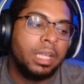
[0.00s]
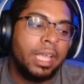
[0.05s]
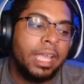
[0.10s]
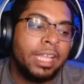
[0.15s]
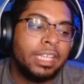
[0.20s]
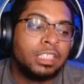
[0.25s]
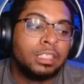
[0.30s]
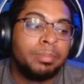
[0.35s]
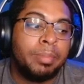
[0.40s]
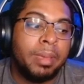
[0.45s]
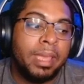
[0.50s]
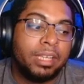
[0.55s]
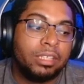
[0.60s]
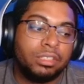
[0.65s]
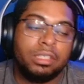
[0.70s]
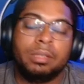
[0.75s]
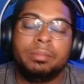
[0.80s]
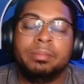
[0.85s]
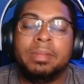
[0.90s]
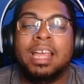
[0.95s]
and
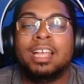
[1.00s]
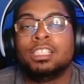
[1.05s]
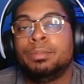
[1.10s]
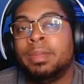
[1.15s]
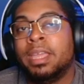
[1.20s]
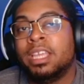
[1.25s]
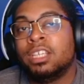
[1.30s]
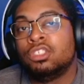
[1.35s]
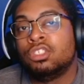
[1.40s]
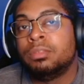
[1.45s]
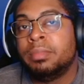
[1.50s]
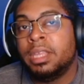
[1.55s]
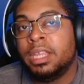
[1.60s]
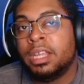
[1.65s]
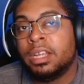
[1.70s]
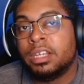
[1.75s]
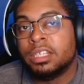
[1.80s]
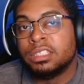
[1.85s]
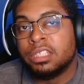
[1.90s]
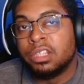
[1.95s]
Spectrum. Now Spectrum
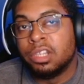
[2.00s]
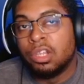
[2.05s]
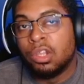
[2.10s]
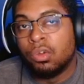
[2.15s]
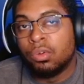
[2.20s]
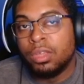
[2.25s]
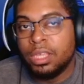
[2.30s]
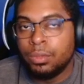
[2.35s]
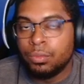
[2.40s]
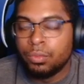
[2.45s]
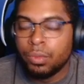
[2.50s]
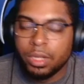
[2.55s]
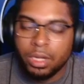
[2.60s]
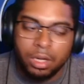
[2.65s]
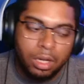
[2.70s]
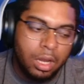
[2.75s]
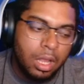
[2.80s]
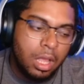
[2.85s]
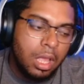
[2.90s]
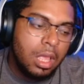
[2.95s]
here is a low-key
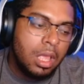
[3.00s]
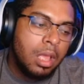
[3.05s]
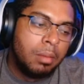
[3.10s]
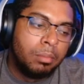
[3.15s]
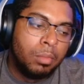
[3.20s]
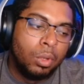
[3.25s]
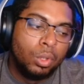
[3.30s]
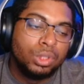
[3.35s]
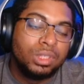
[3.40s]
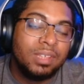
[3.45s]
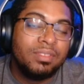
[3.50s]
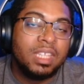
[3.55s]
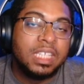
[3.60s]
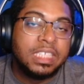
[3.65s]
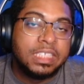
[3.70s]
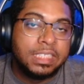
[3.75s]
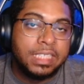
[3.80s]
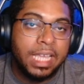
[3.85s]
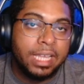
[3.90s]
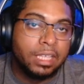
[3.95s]
winner. Most of
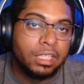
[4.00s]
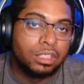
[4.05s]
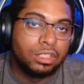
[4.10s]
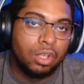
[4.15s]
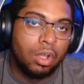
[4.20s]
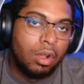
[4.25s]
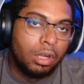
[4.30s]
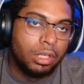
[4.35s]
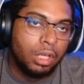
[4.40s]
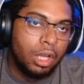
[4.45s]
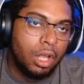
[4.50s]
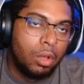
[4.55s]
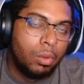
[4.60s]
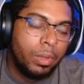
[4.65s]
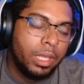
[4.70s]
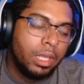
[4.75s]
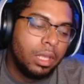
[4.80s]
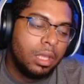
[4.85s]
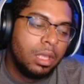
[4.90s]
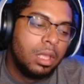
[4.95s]
this deck is
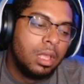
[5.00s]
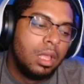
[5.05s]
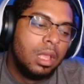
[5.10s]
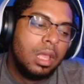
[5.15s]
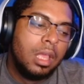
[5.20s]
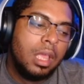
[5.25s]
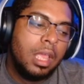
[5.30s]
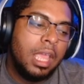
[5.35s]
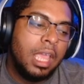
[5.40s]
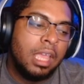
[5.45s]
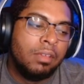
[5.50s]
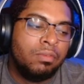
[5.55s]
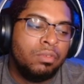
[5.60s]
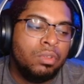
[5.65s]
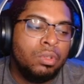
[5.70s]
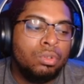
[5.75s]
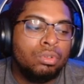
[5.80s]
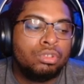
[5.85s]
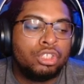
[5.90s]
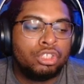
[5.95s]
ongoing. If
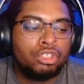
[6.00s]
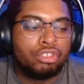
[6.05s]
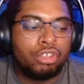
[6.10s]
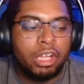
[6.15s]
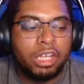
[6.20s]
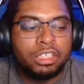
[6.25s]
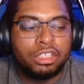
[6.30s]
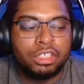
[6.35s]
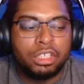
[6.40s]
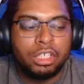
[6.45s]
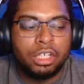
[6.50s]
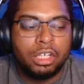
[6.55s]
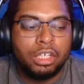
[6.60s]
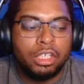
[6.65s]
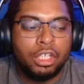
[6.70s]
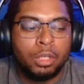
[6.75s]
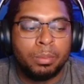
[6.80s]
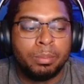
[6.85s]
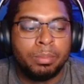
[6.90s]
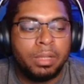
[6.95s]
you structure
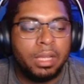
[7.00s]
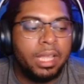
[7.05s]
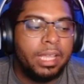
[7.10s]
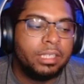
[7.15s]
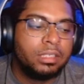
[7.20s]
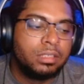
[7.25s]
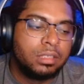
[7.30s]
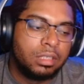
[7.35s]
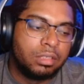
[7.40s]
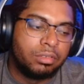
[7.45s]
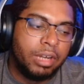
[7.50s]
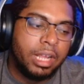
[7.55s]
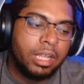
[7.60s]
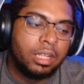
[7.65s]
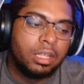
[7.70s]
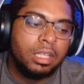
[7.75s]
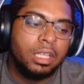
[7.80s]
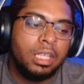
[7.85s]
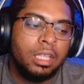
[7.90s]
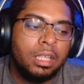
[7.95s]
your plays
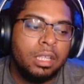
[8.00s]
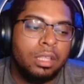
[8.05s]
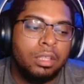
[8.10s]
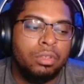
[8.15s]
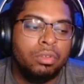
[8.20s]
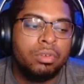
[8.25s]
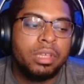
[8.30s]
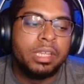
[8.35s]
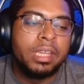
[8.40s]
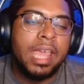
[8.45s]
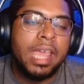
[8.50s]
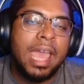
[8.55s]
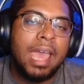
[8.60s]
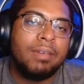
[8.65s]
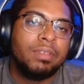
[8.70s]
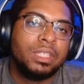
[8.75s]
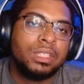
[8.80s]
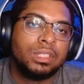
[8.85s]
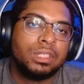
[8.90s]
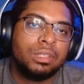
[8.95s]
correctly, you can
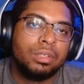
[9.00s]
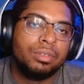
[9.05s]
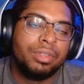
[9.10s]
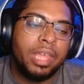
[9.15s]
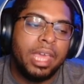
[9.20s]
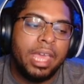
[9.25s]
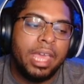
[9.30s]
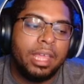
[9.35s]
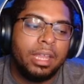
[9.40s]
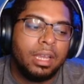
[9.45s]
have it so that